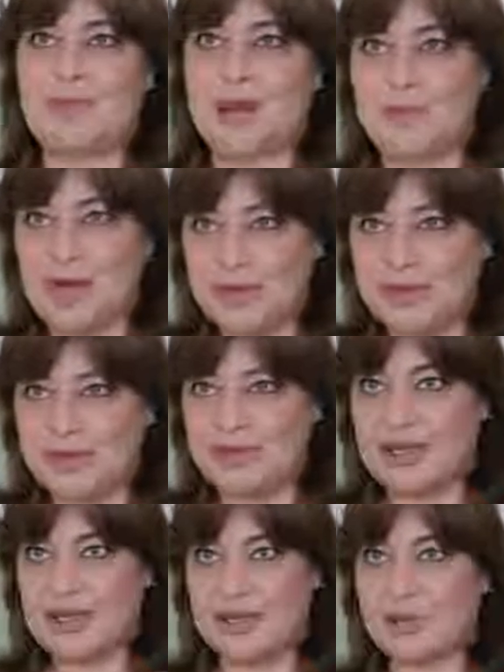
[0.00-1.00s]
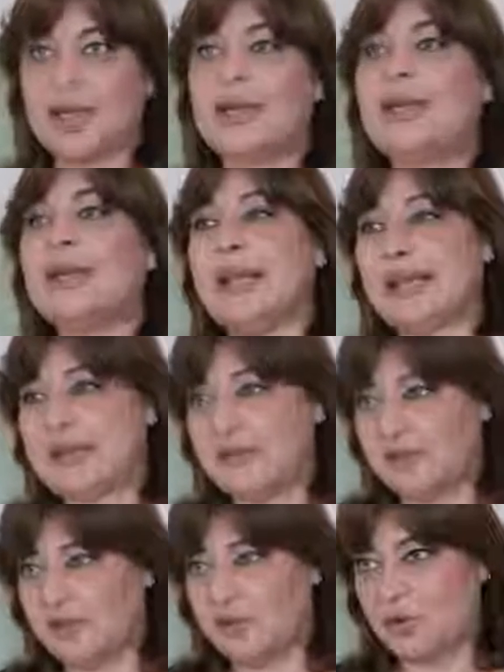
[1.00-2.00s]
property regime, where in case
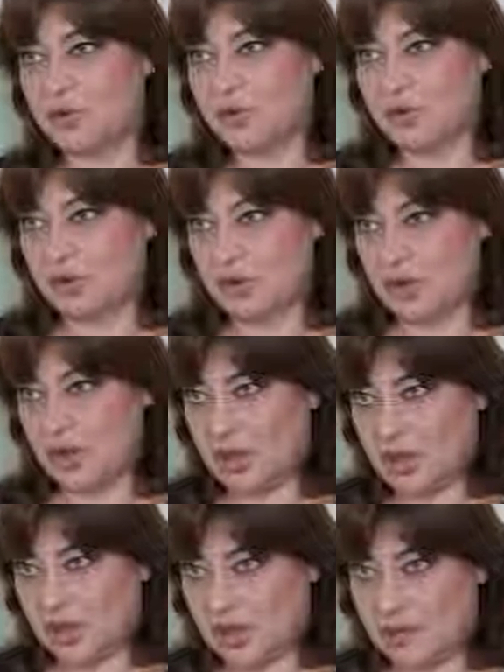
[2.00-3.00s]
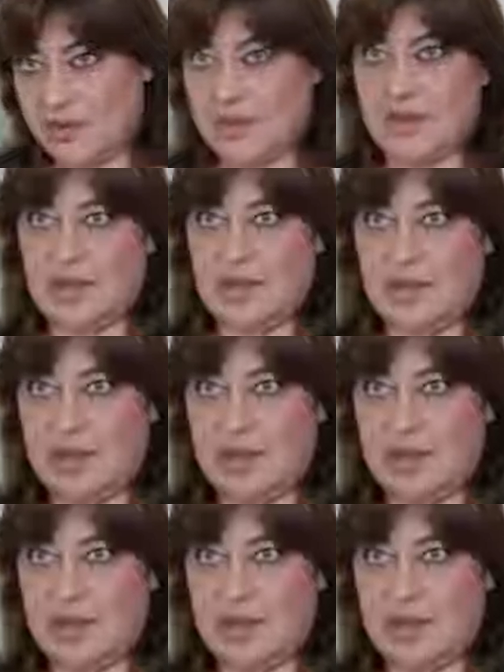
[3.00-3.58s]
of divorce, the